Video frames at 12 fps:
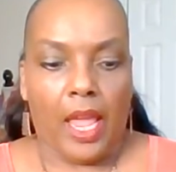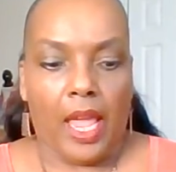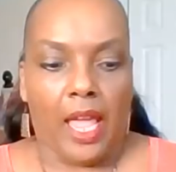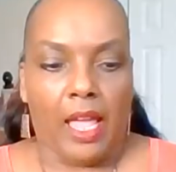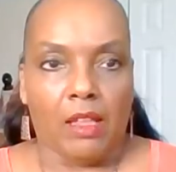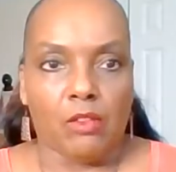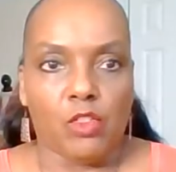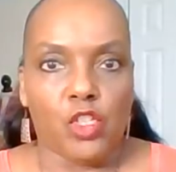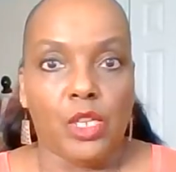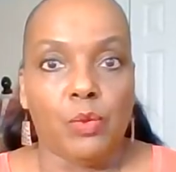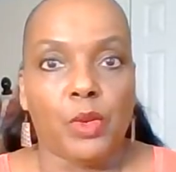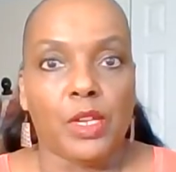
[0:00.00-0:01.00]
And
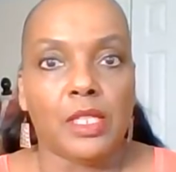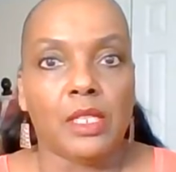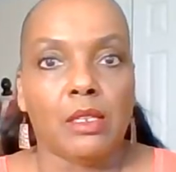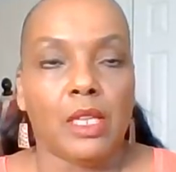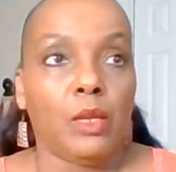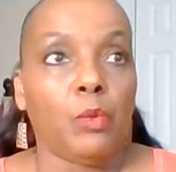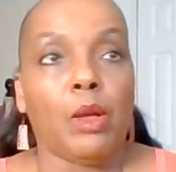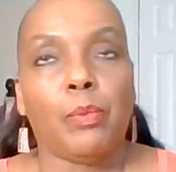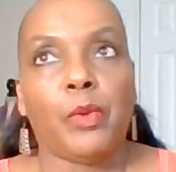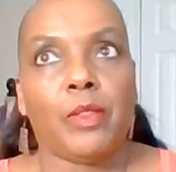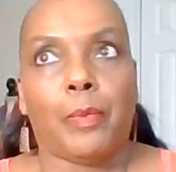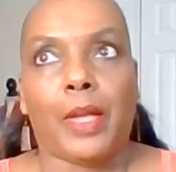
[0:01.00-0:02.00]
she recently, well,
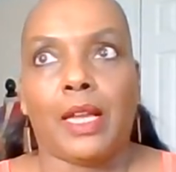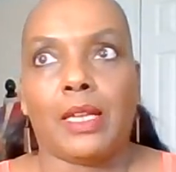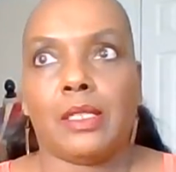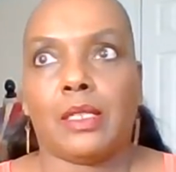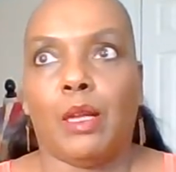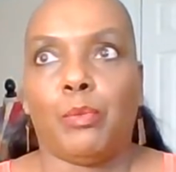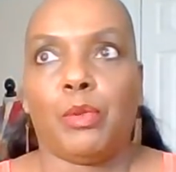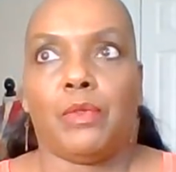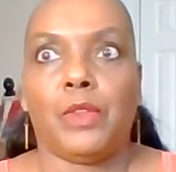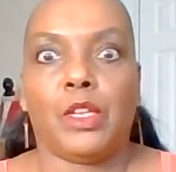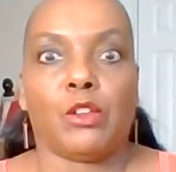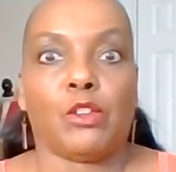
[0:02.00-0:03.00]
for the past couple
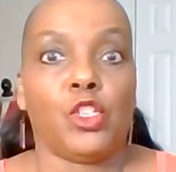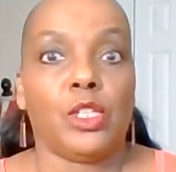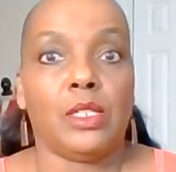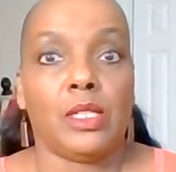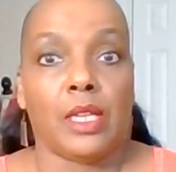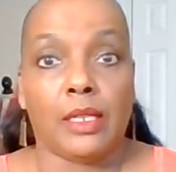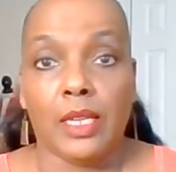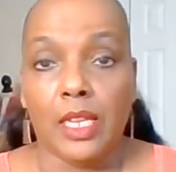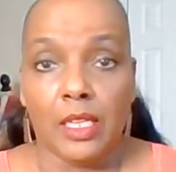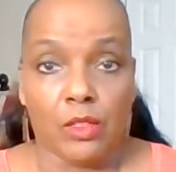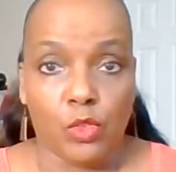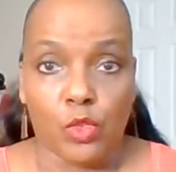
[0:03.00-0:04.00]
of years, she's done
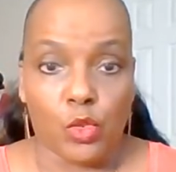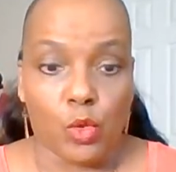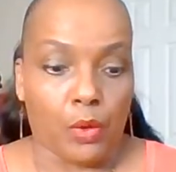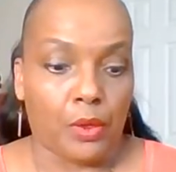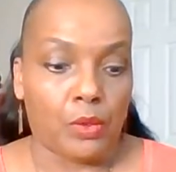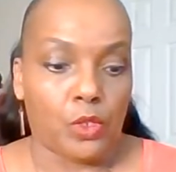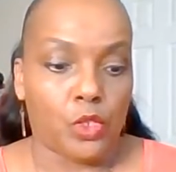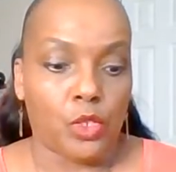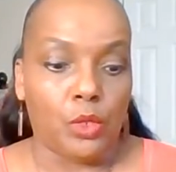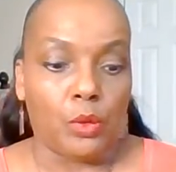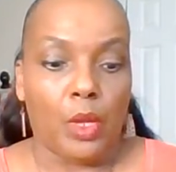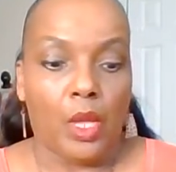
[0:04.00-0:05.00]
knit tutorials
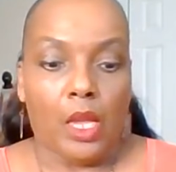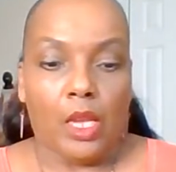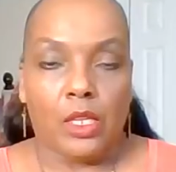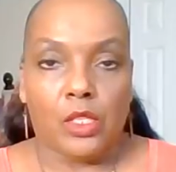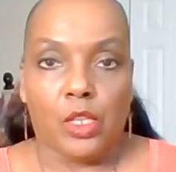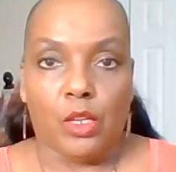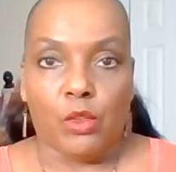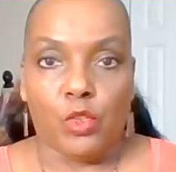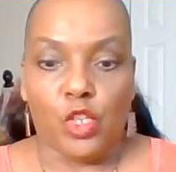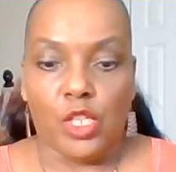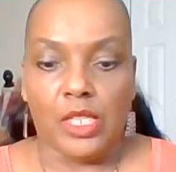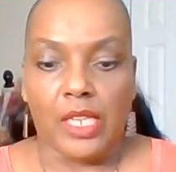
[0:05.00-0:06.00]
too. So
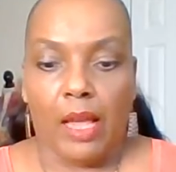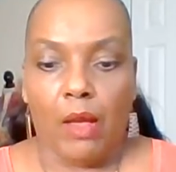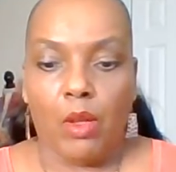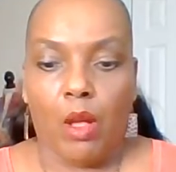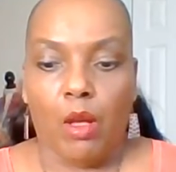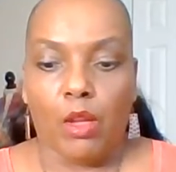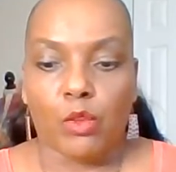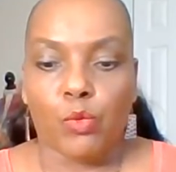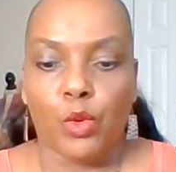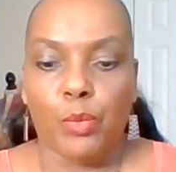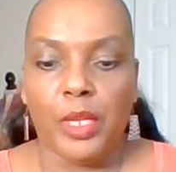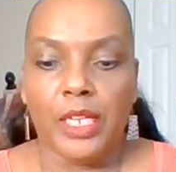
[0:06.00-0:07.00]
she's now called
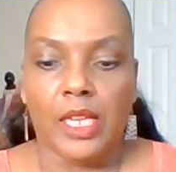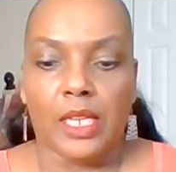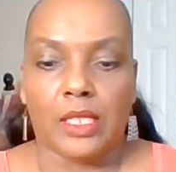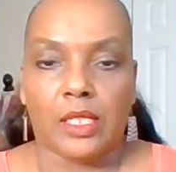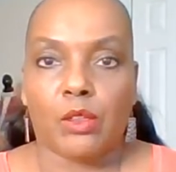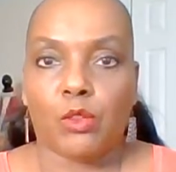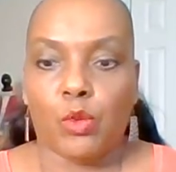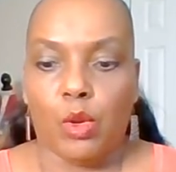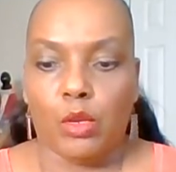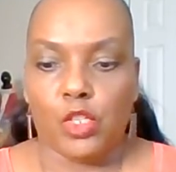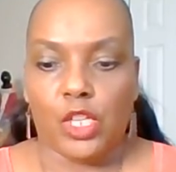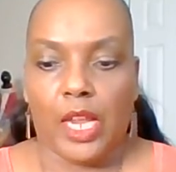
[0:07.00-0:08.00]
Ruby Knit
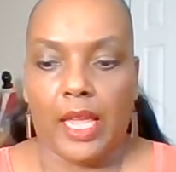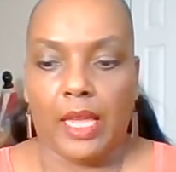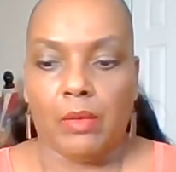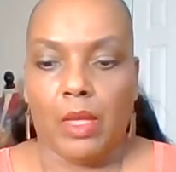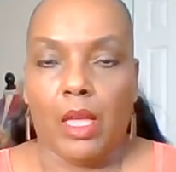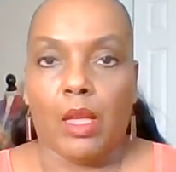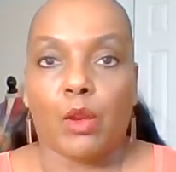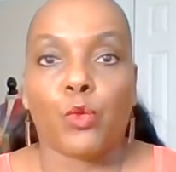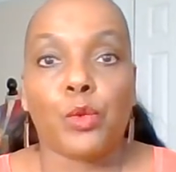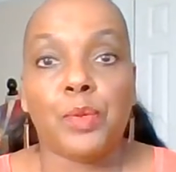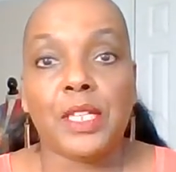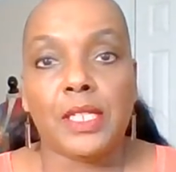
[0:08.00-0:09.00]
Crochet,
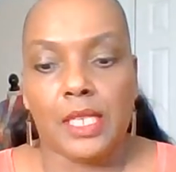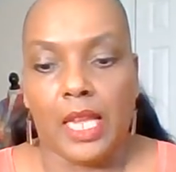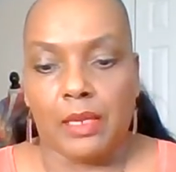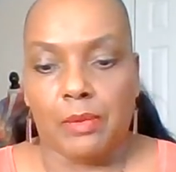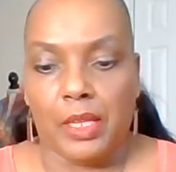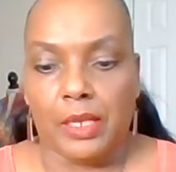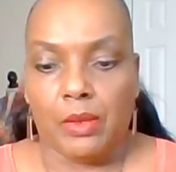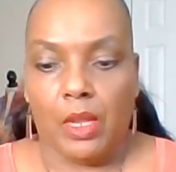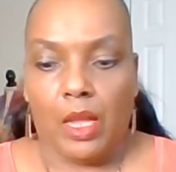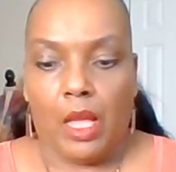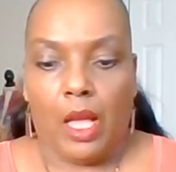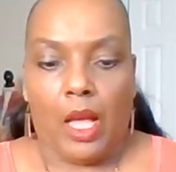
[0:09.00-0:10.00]
Ruby Stedman.
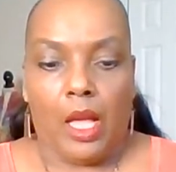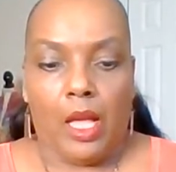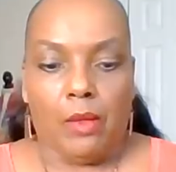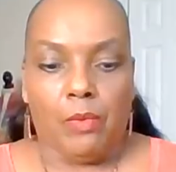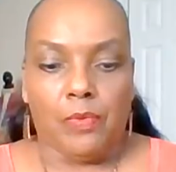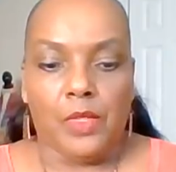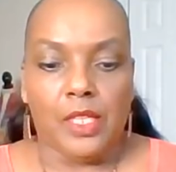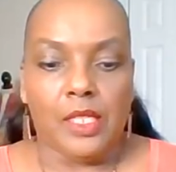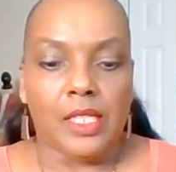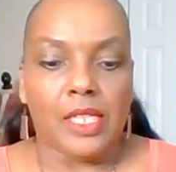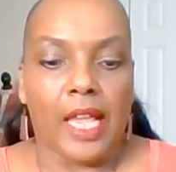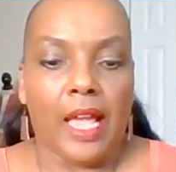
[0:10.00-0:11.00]

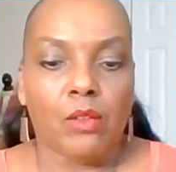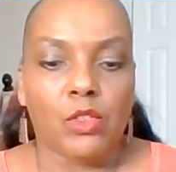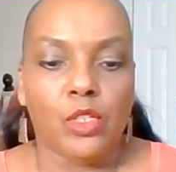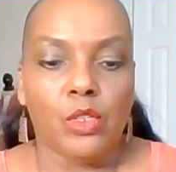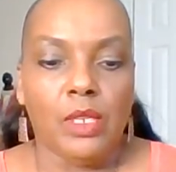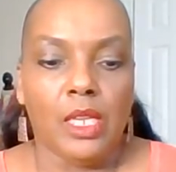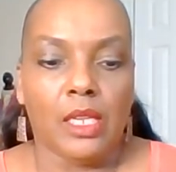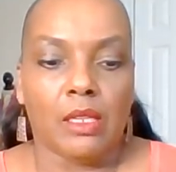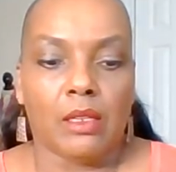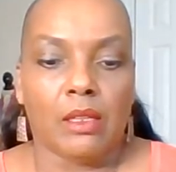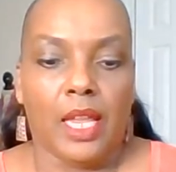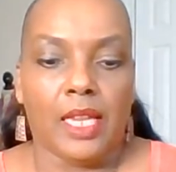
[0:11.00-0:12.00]
This is how to
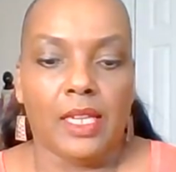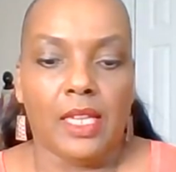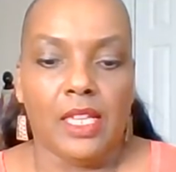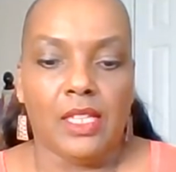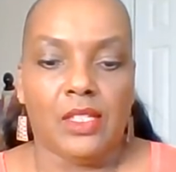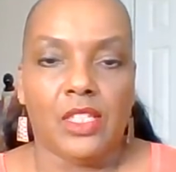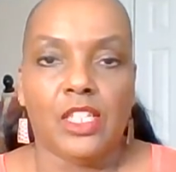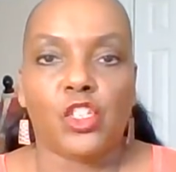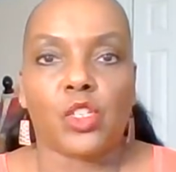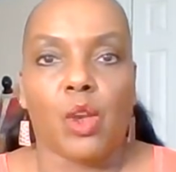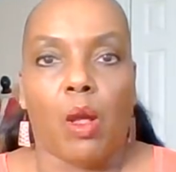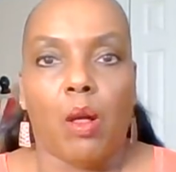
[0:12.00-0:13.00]
knit an easy
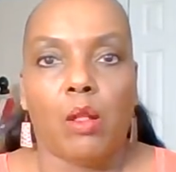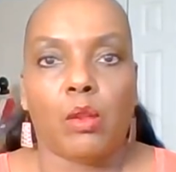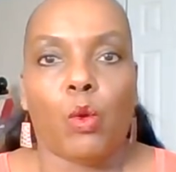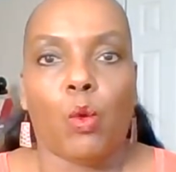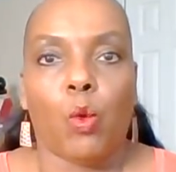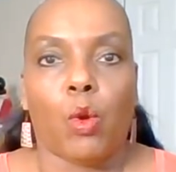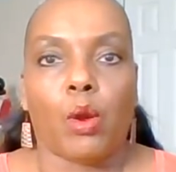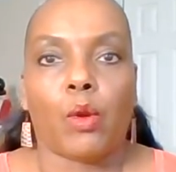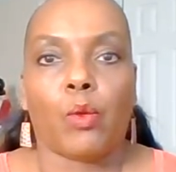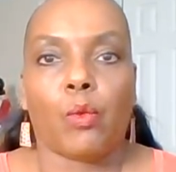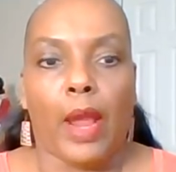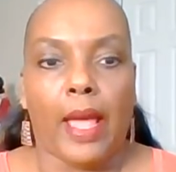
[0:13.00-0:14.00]
shawl
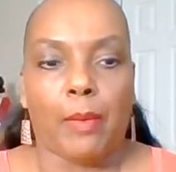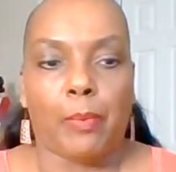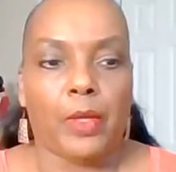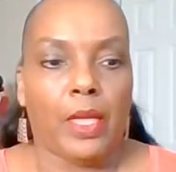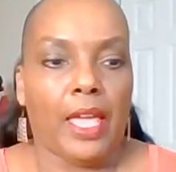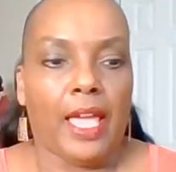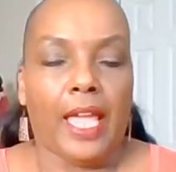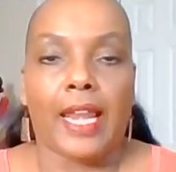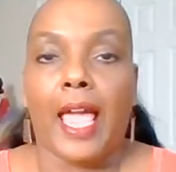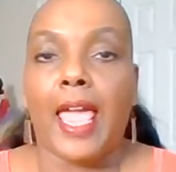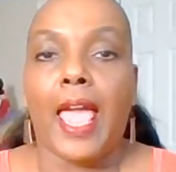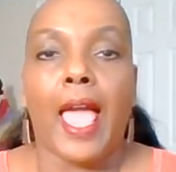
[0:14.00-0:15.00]
or wrap. And
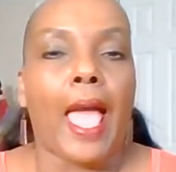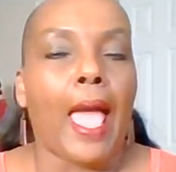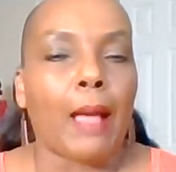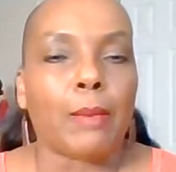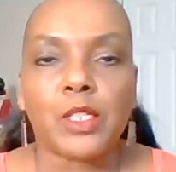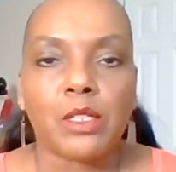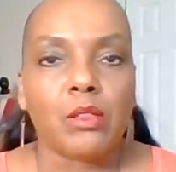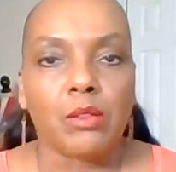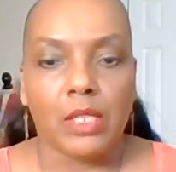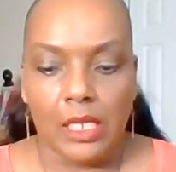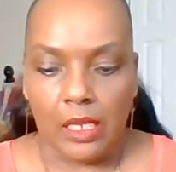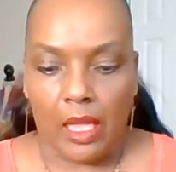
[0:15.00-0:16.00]
I
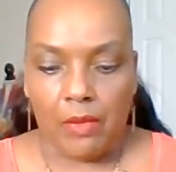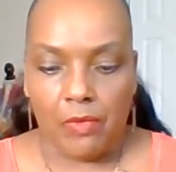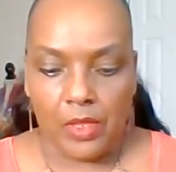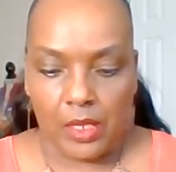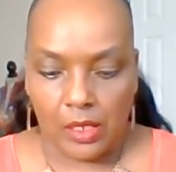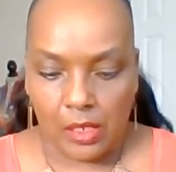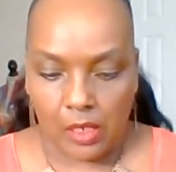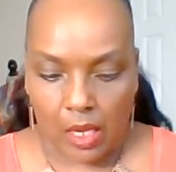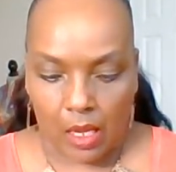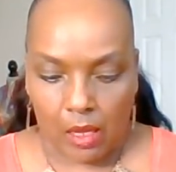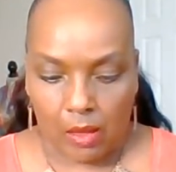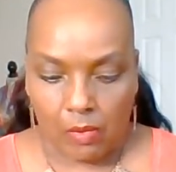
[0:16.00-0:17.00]
absolutely love this.
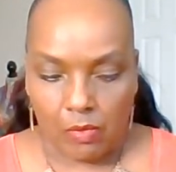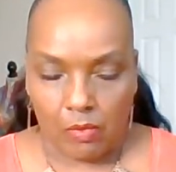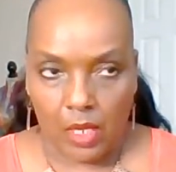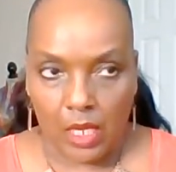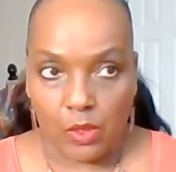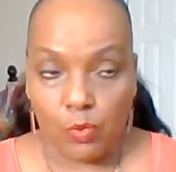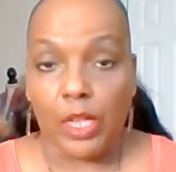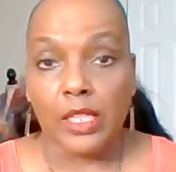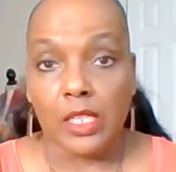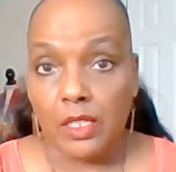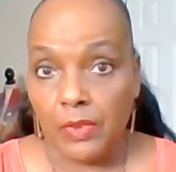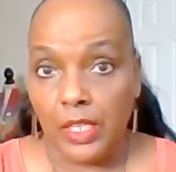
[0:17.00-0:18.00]
It's
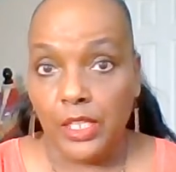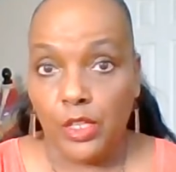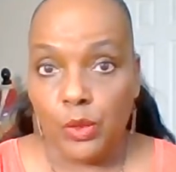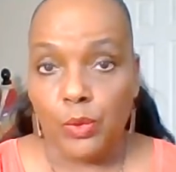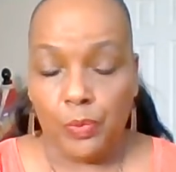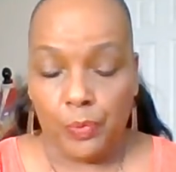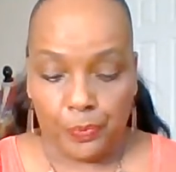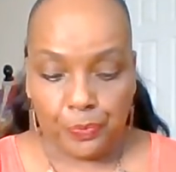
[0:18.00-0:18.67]
relatively new.